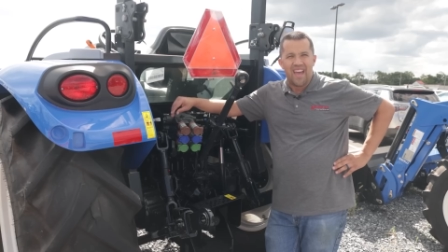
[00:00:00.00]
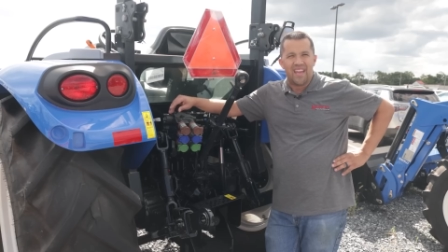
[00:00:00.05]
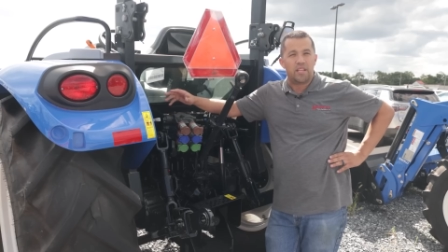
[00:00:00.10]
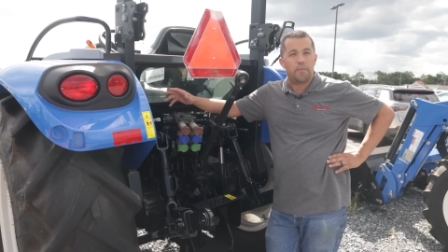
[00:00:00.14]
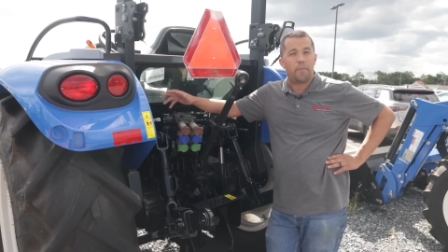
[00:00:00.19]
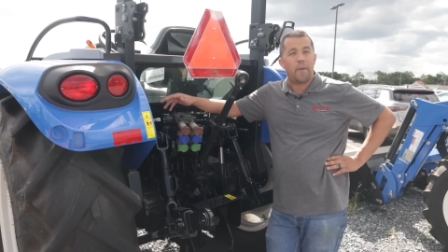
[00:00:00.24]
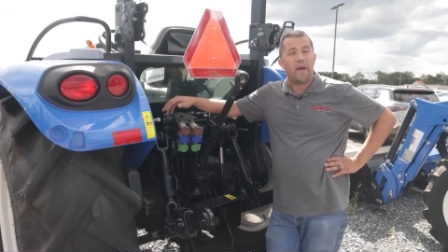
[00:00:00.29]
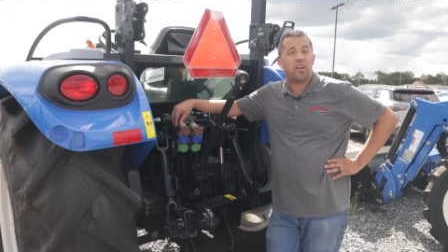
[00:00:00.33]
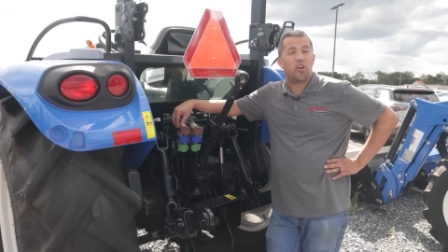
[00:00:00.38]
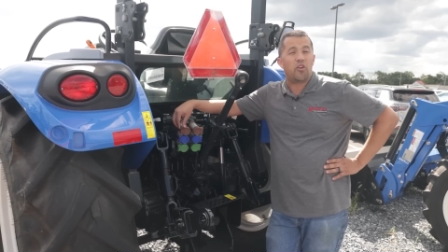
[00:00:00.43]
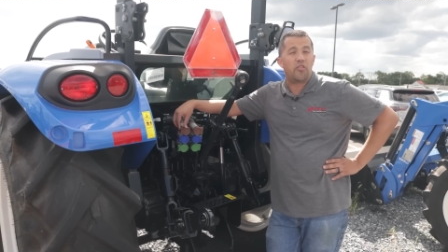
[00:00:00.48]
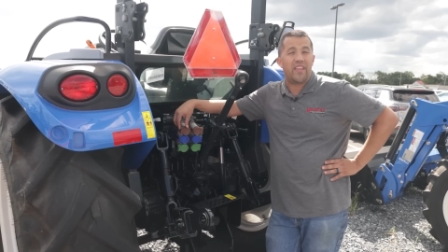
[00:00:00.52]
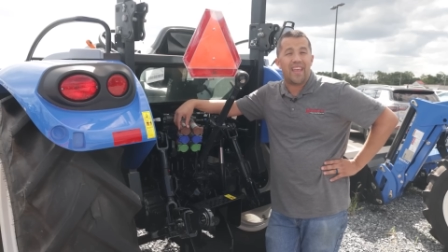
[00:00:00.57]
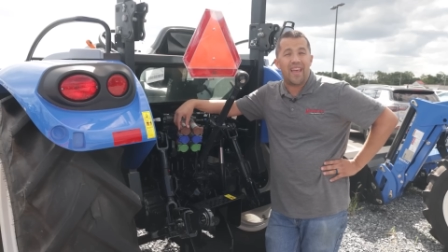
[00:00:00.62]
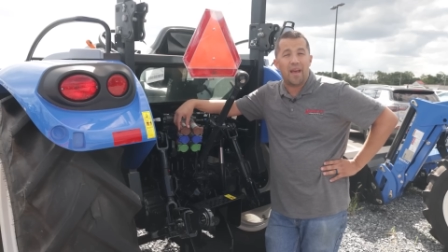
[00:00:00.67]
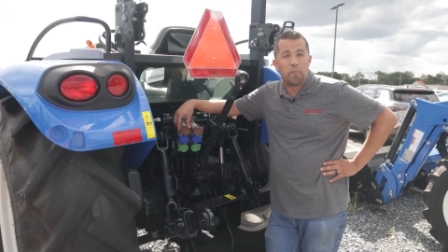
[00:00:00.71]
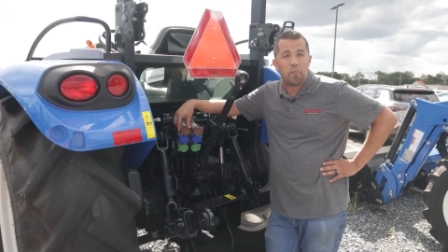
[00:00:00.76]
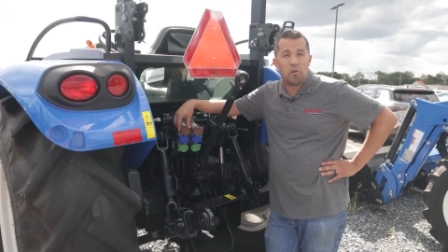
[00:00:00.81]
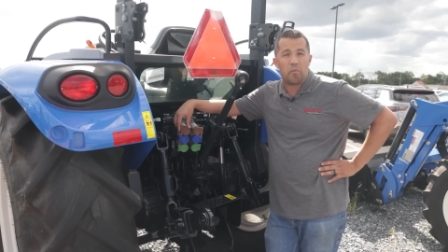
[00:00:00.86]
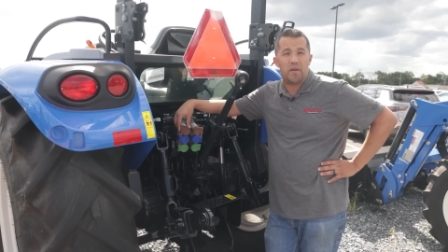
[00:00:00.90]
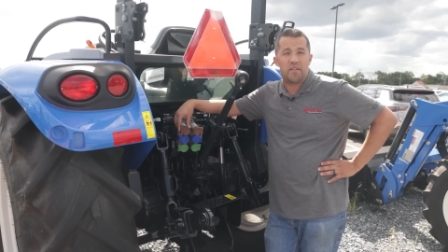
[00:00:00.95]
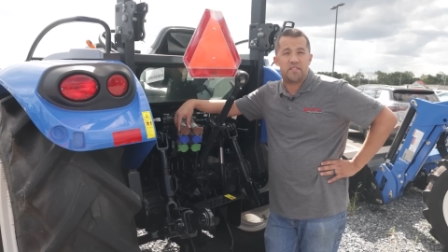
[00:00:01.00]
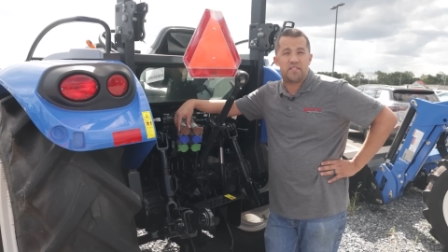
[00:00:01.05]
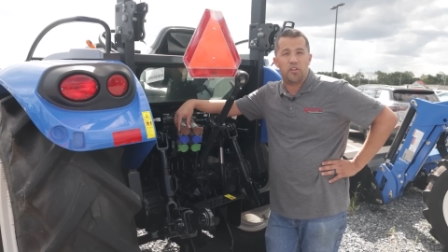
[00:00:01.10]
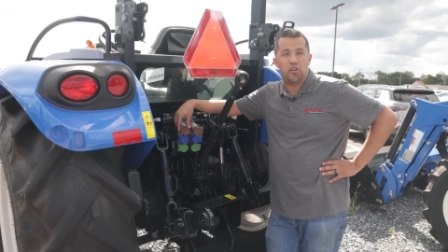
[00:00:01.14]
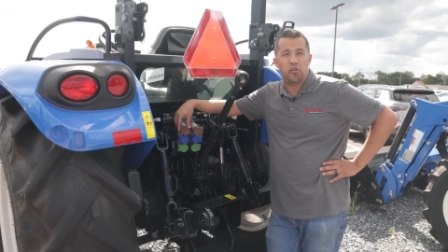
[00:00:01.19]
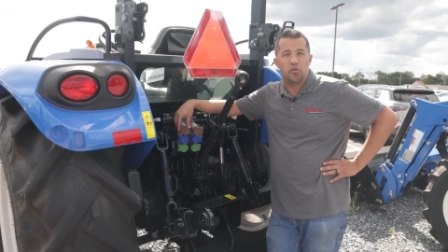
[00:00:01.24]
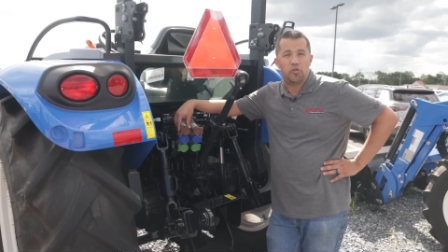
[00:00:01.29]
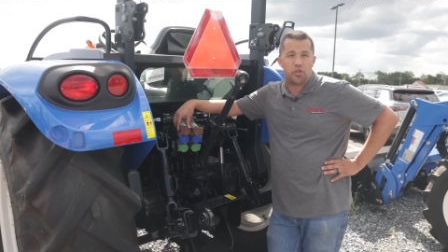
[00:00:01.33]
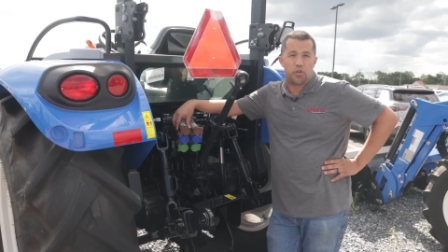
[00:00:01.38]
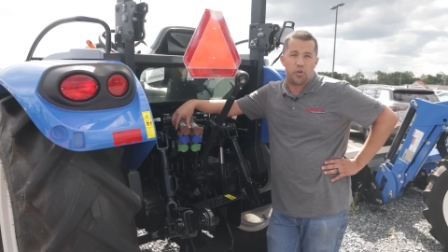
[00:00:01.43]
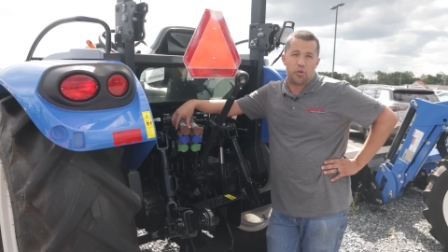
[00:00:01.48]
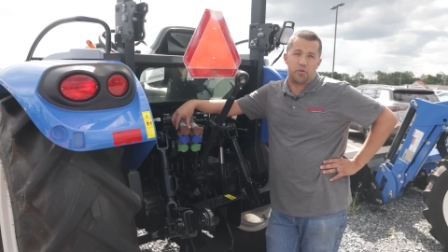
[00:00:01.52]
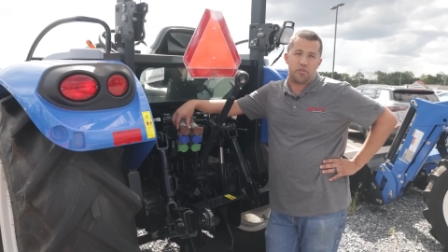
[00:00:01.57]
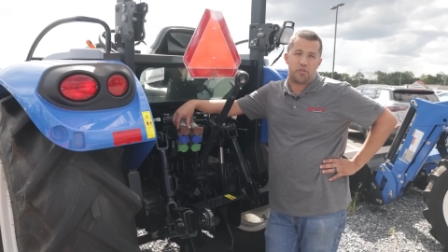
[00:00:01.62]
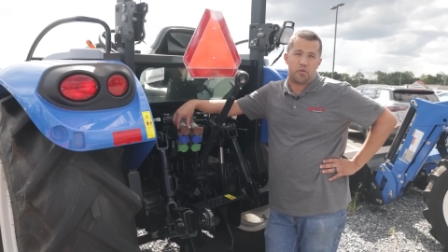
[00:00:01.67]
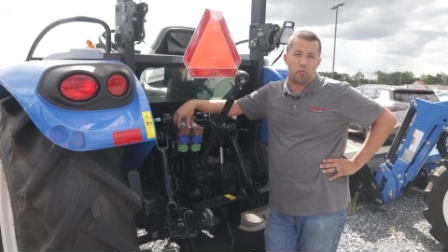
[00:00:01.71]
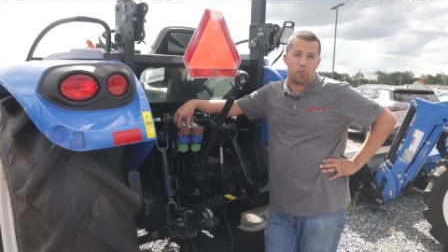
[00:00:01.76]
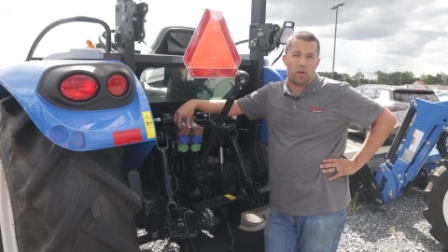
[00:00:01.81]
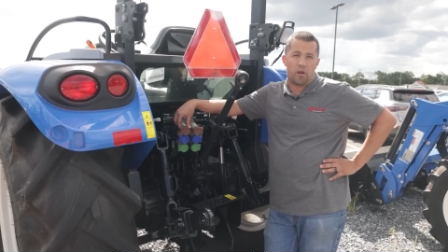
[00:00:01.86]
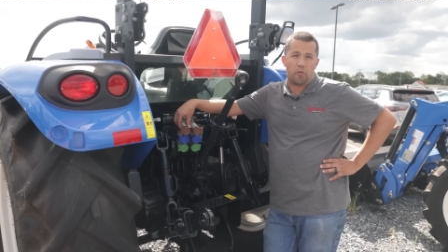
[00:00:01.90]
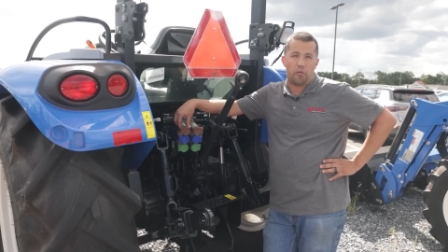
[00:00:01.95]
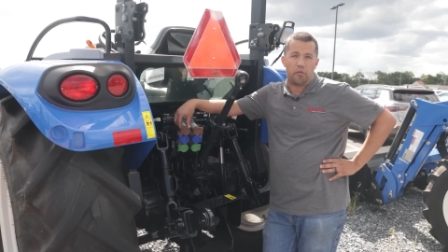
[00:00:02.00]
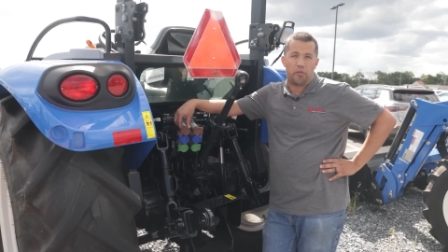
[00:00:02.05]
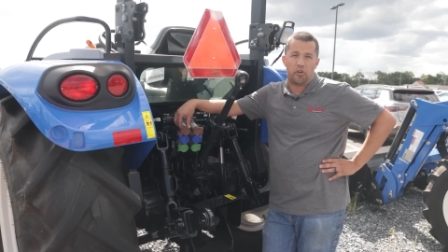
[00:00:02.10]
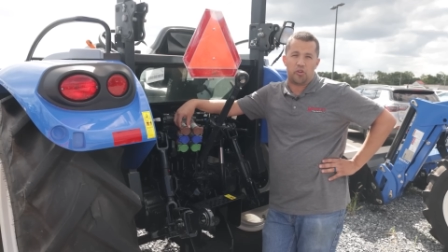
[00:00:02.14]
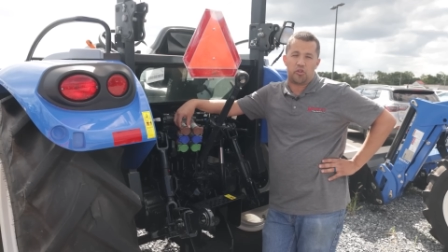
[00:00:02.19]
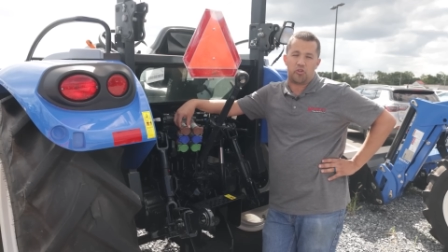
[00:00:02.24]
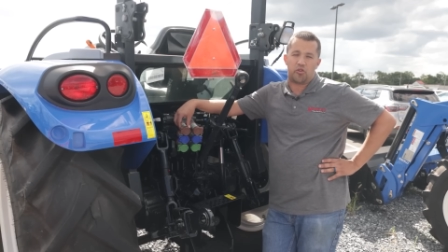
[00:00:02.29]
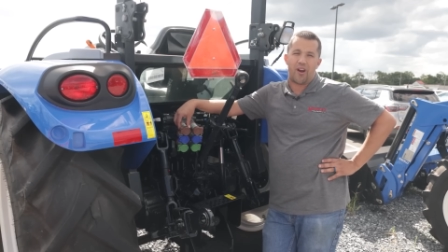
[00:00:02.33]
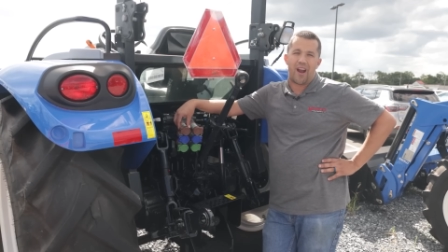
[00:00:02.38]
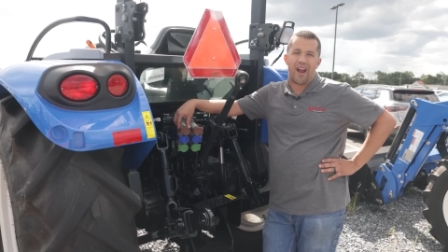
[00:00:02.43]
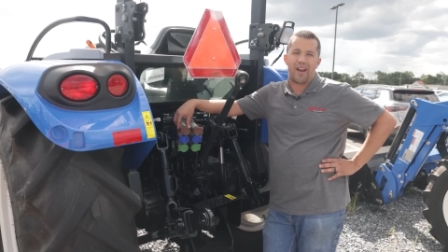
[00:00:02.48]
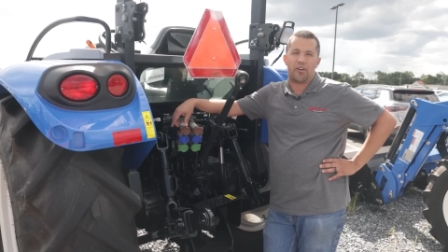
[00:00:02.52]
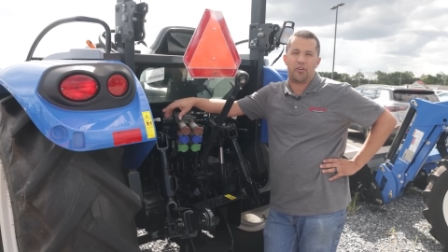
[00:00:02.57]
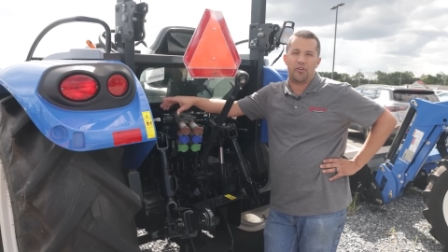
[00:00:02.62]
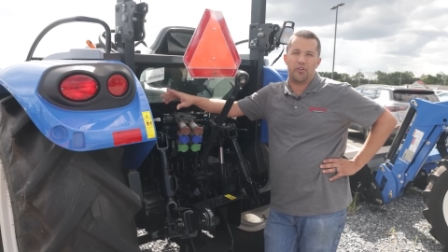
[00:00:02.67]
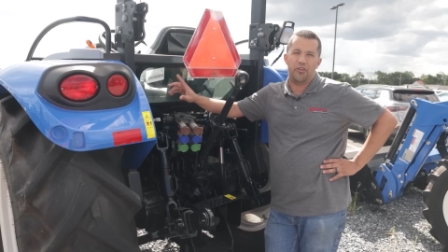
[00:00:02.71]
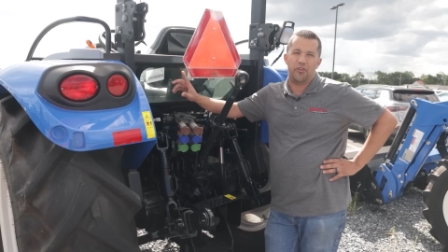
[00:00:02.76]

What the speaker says: Depending on the implements that you choose to run with your tractor,